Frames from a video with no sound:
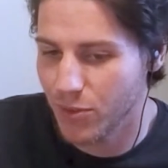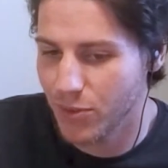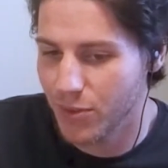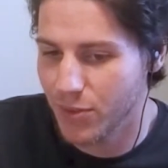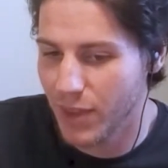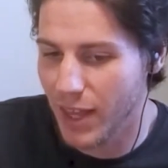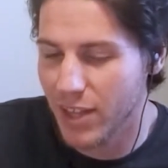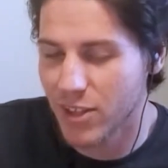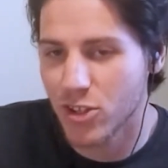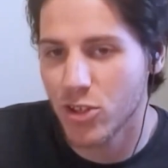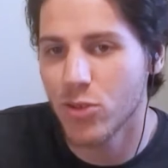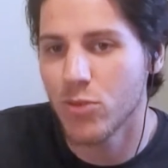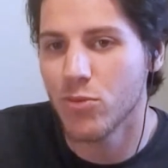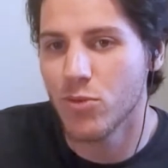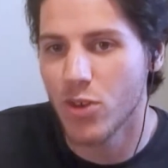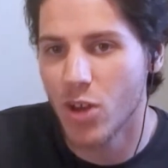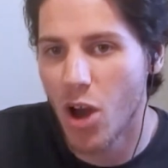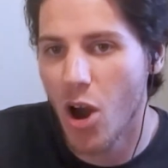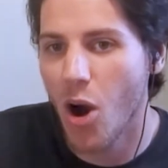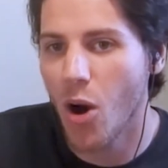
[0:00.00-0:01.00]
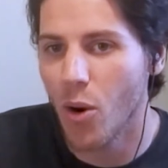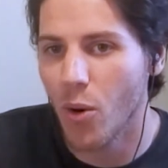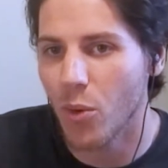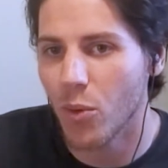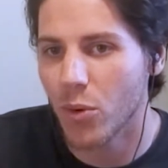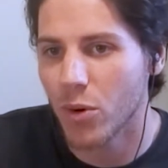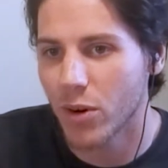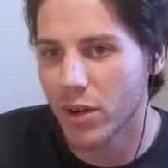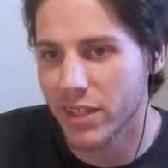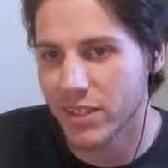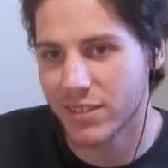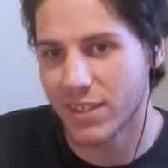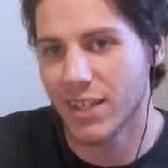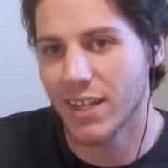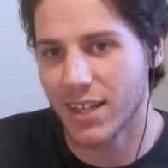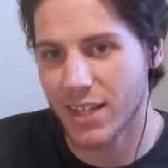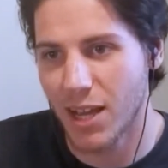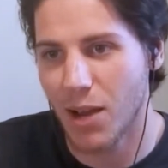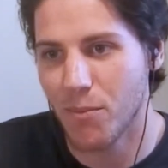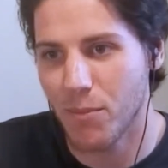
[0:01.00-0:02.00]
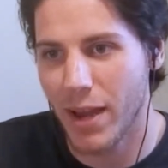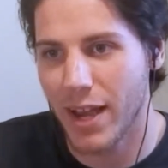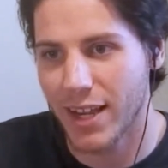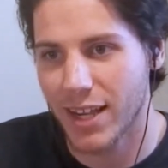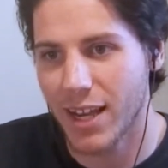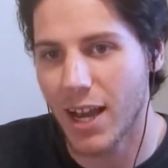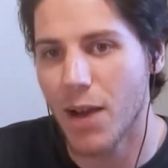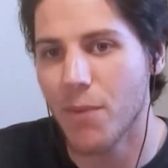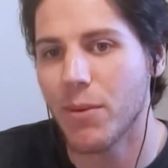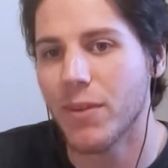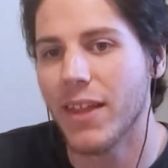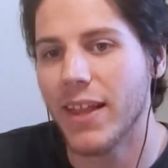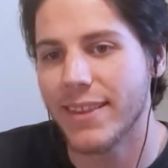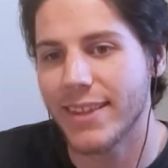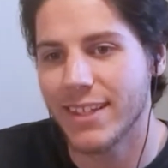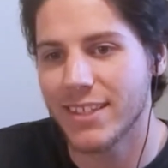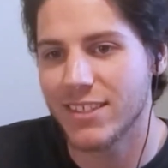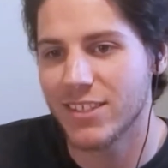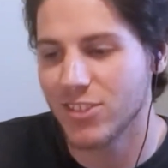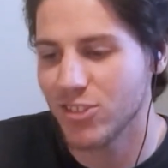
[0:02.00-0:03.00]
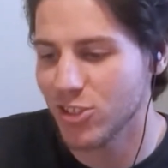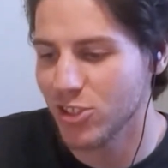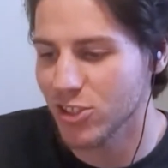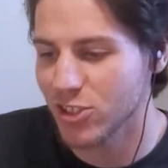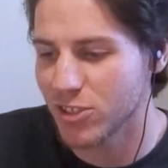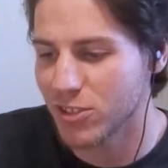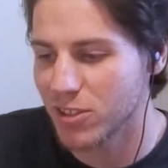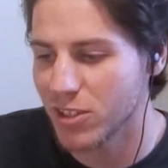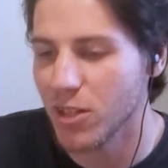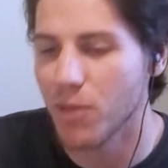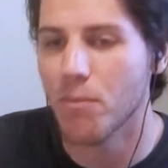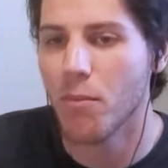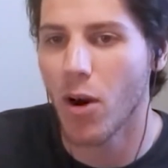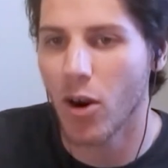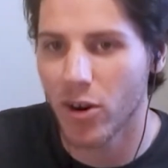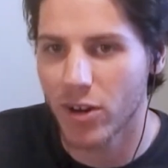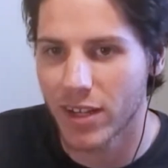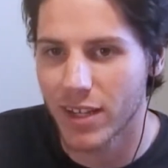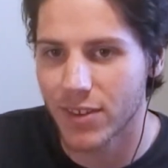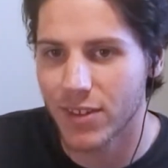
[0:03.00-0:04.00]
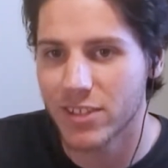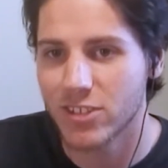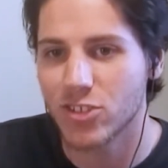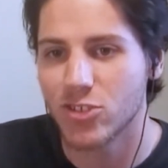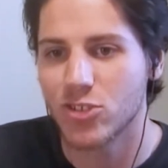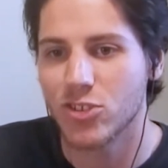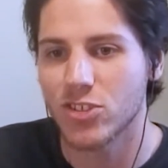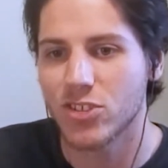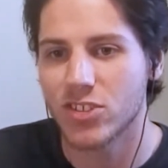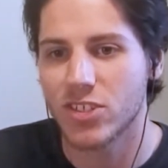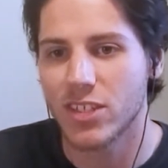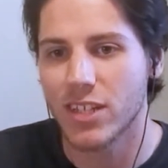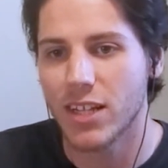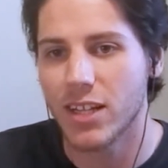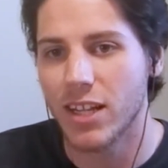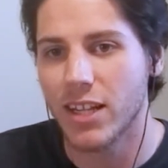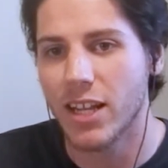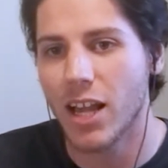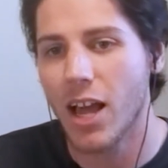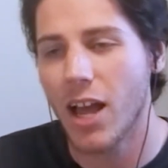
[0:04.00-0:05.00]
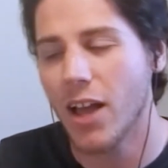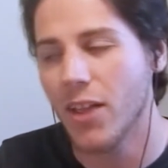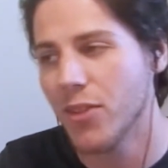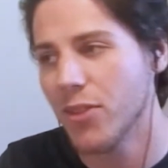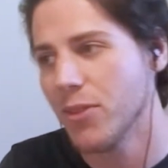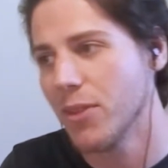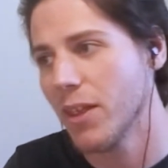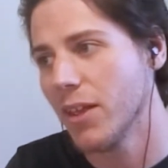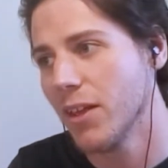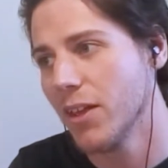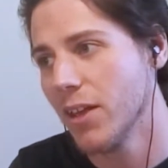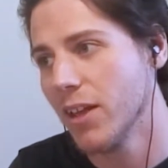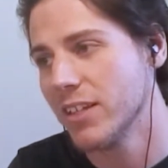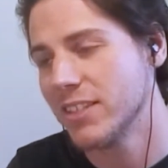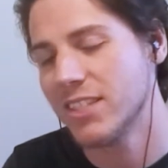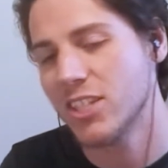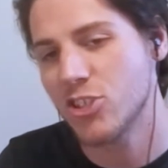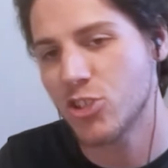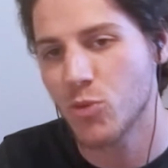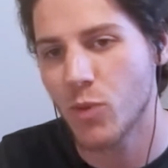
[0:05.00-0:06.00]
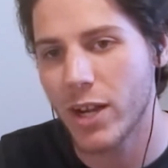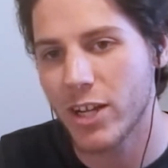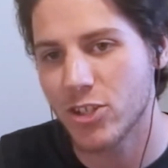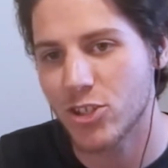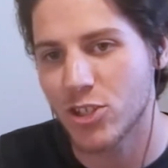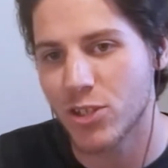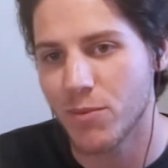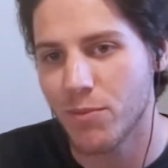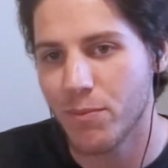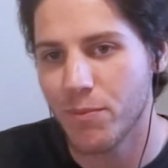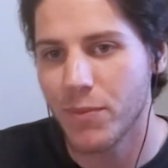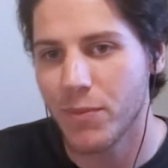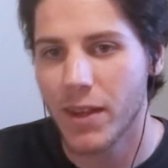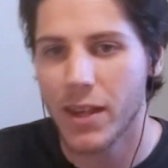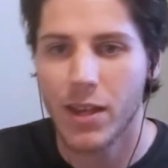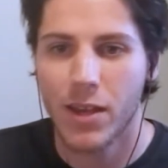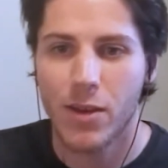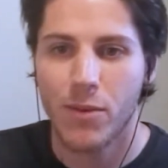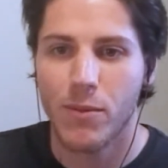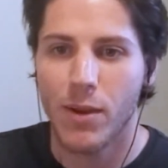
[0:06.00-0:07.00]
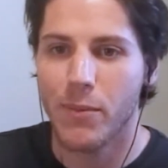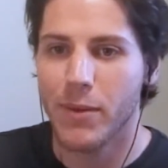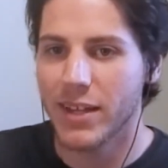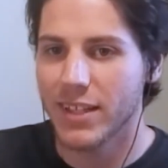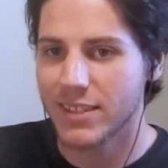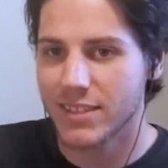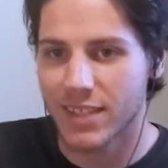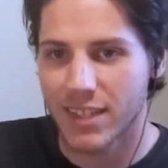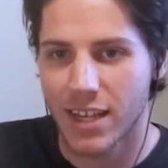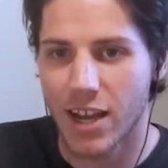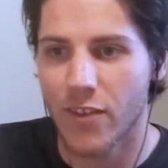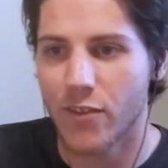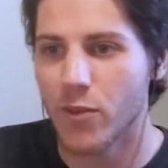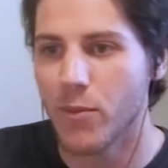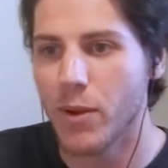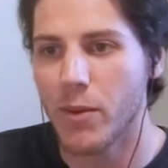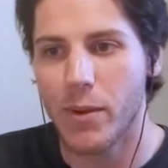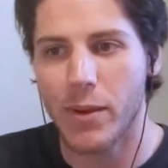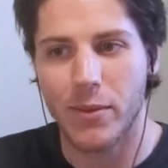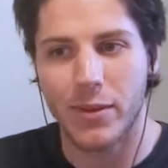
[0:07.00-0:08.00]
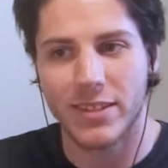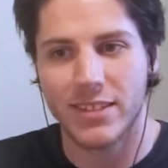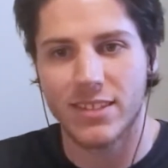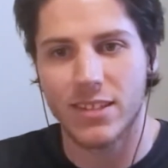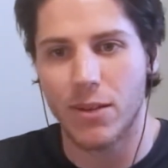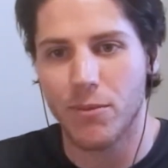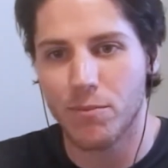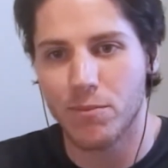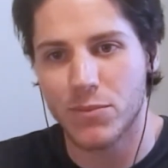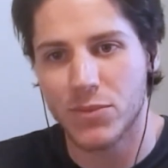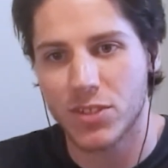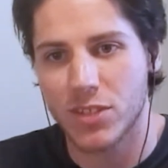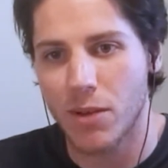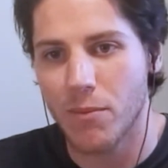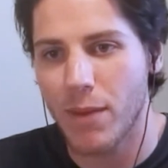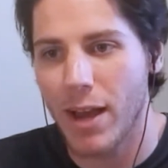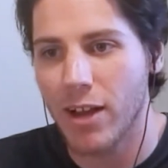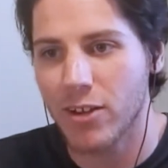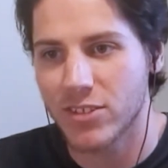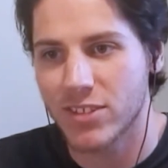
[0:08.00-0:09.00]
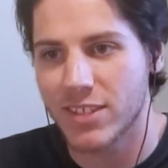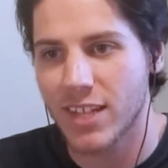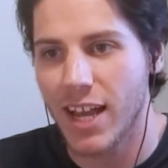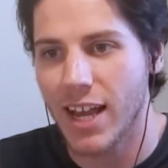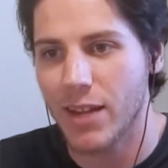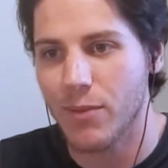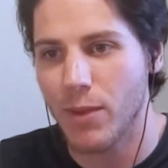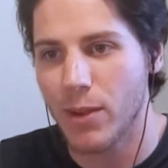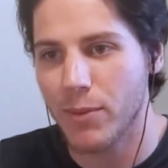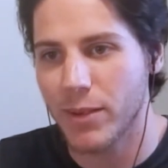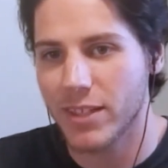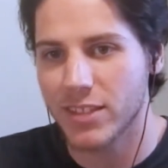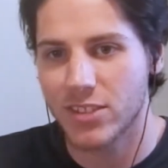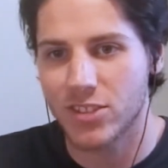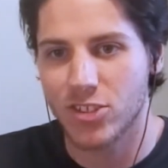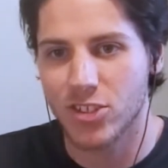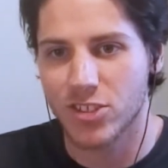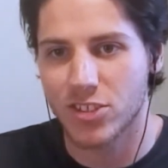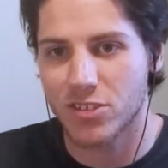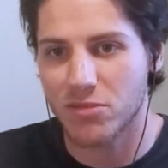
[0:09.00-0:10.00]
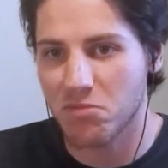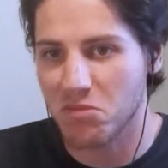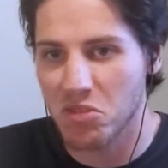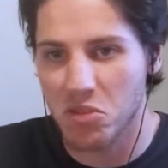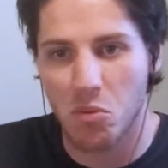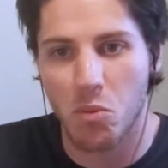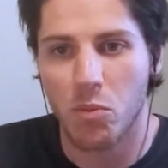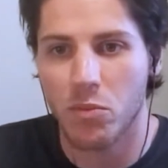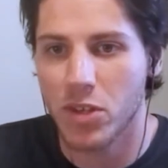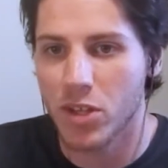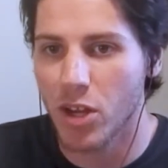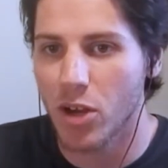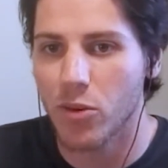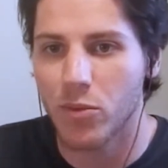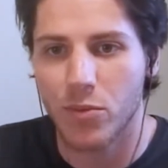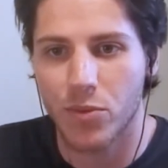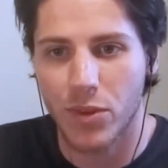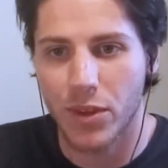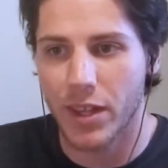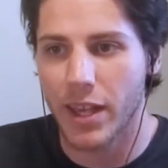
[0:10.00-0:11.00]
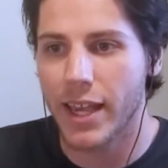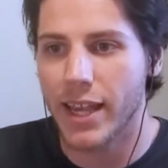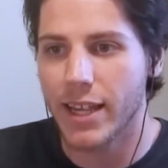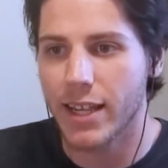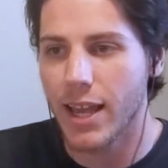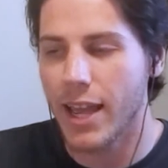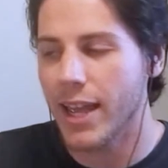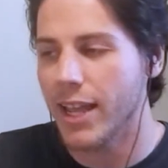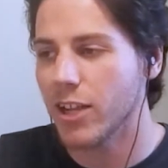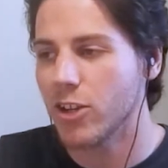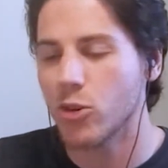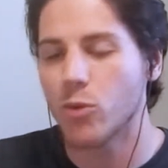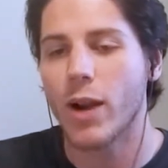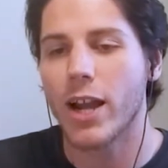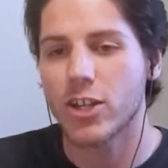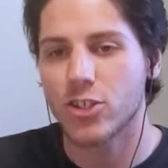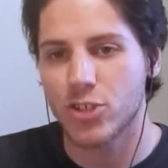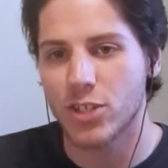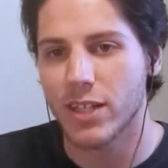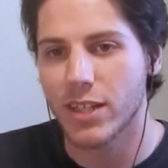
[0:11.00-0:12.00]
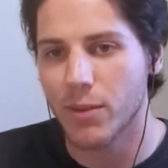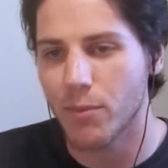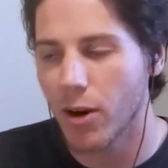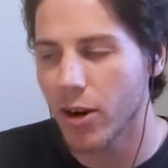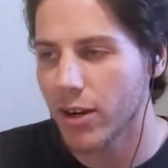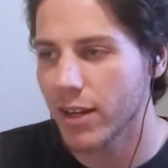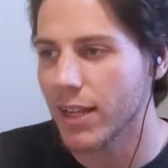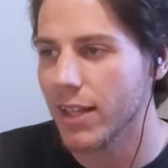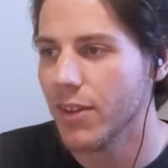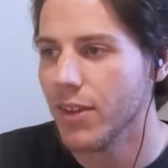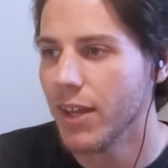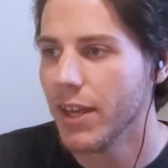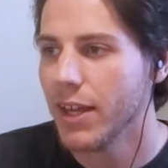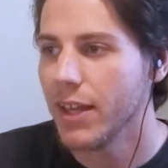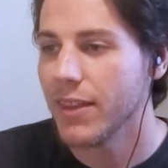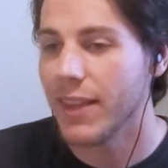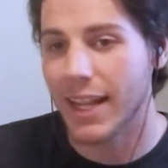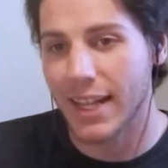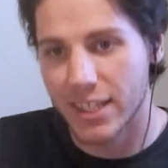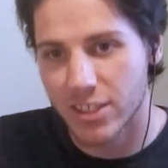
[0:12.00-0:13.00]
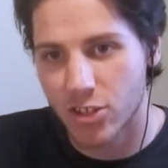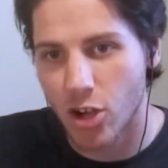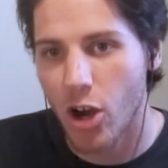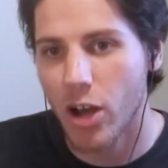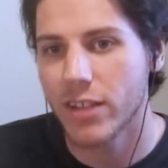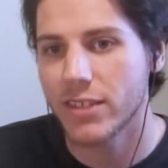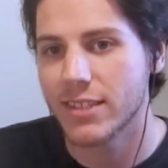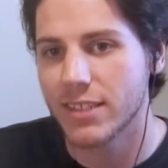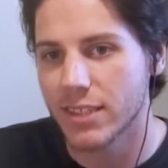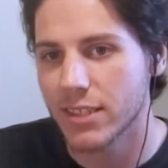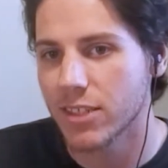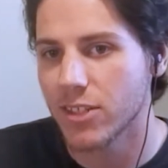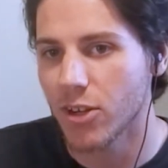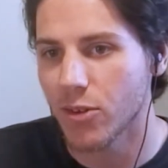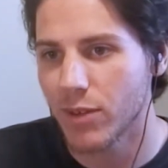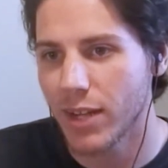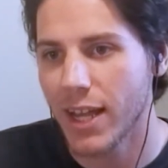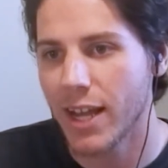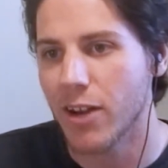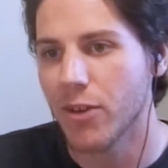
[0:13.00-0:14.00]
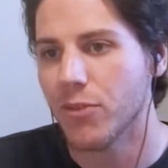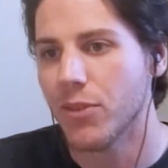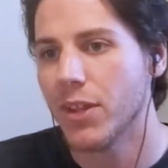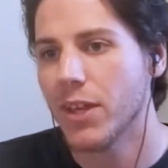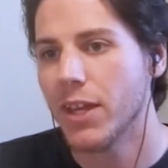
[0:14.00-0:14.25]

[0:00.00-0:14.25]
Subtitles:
that is going to come back up, and that this is just the market. This is just a situation. Maybe it's the government. Maybe it's some outside. Maybe it's just a correction in the market that has caused it to go down.